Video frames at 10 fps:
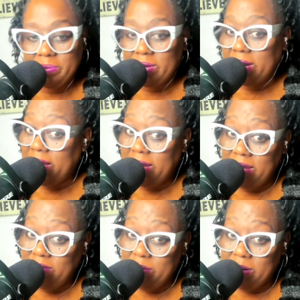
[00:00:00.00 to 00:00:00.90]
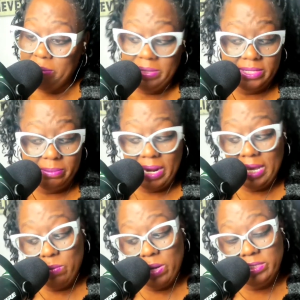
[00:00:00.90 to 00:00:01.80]
I ain't never been to prison, but
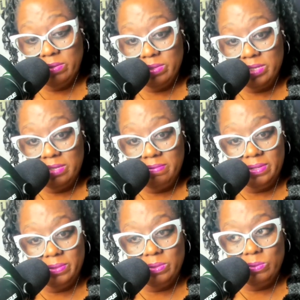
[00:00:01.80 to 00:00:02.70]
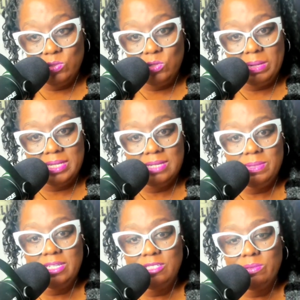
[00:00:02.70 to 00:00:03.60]
I watch it on TV or YouTube. I see
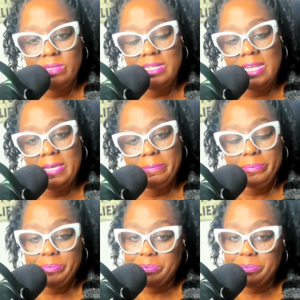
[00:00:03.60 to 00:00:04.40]
what they treated like.